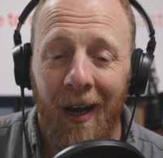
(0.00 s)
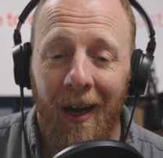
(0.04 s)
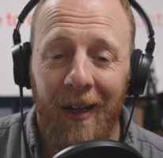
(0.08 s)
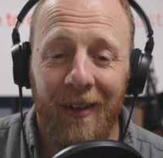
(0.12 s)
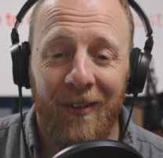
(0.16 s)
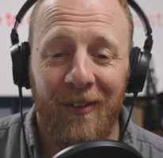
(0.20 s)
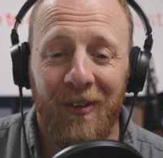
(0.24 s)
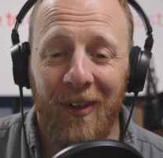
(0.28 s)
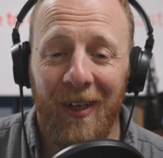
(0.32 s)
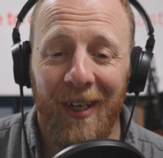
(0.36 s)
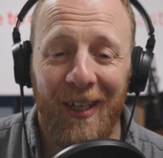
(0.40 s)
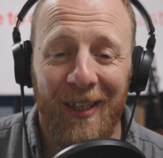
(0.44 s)

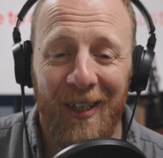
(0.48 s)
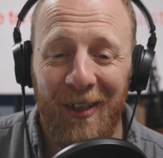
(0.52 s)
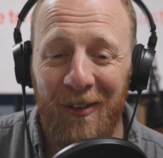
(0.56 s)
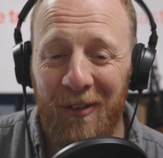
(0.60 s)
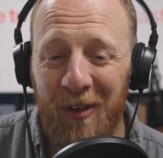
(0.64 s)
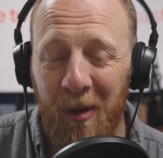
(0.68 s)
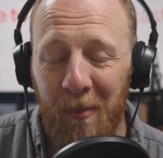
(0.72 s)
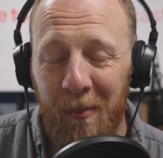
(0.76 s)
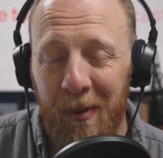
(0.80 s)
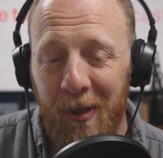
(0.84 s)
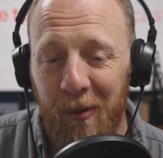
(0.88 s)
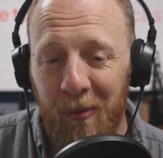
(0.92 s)
And suddenly
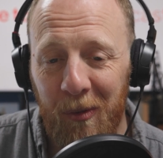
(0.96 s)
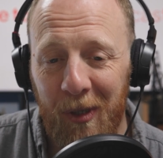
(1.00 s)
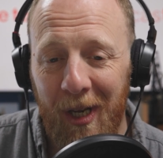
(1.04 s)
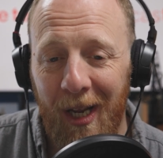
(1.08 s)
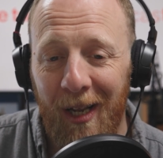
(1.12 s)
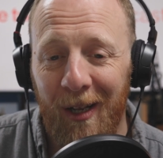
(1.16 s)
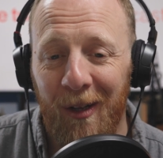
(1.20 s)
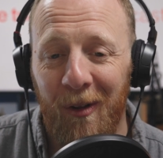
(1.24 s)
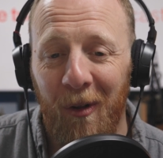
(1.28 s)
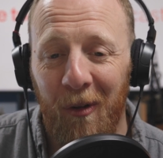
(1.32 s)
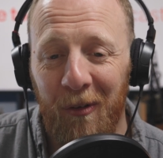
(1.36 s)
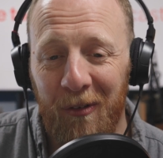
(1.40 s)
these companies are
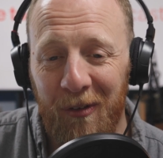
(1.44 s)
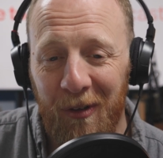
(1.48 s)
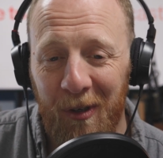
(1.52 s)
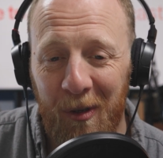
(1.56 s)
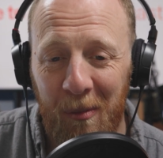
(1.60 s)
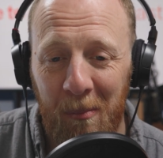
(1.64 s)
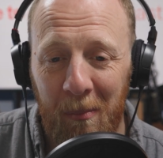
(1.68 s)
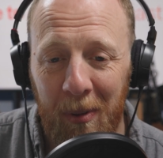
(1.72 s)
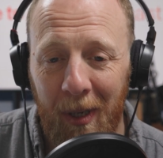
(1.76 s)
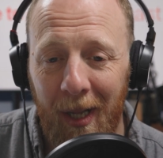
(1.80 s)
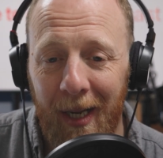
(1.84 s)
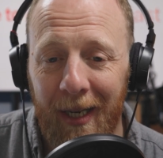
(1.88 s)
getting lots
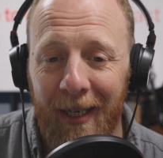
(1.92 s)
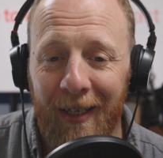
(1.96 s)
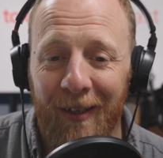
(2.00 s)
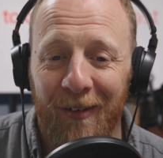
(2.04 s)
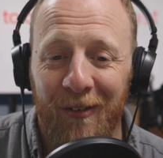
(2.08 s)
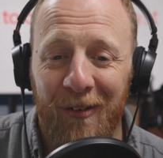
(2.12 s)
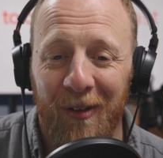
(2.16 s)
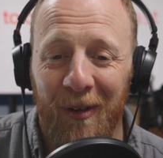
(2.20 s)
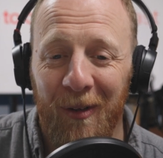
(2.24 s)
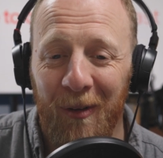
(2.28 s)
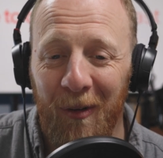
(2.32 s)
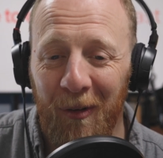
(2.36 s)
of
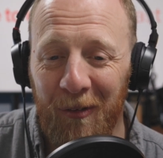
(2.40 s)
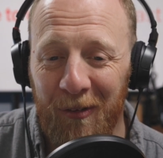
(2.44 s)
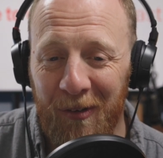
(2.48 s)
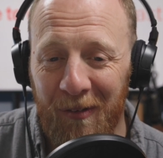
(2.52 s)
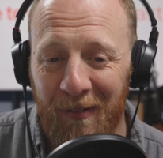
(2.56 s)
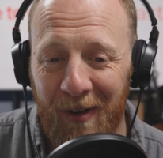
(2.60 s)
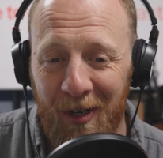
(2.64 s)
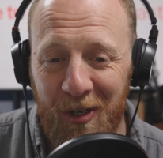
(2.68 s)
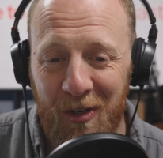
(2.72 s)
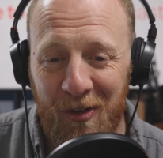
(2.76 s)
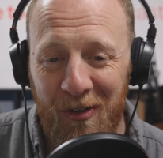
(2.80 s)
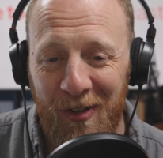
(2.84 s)
complaints and
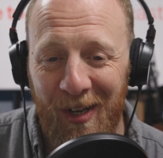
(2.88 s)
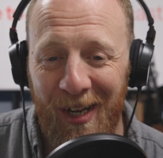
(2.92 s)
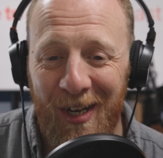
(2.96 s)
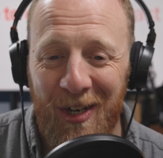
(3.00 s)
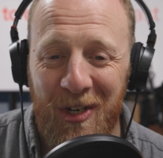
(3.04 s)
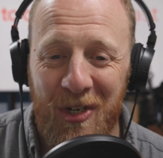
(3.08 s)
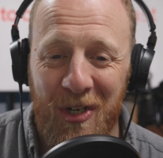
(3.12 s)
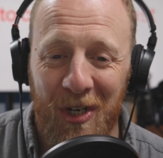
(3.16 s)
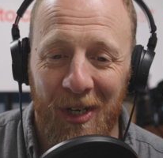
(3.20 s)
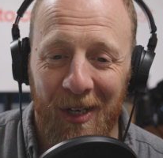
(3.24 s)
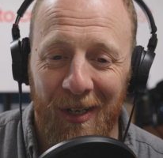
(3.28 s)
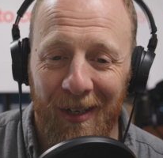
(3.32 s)
lots of
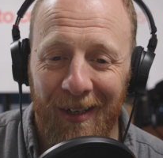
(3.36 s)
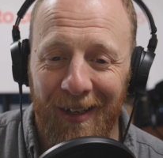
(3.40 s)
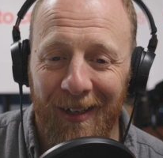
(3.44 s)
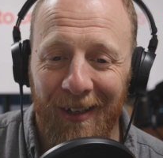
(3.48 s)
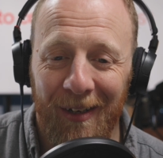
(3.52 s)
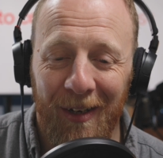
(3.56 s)
agitation,